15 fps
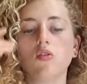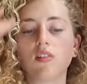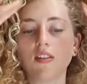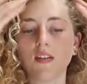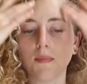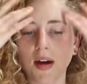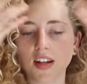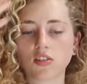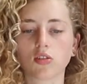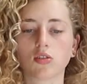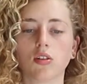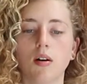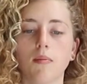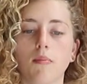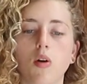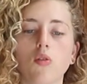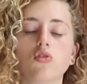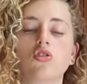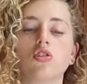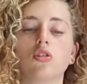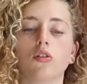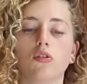using the mental,
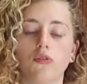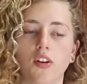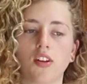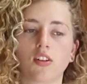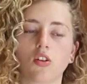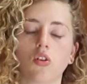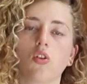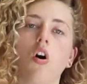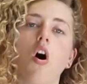emotional, physical,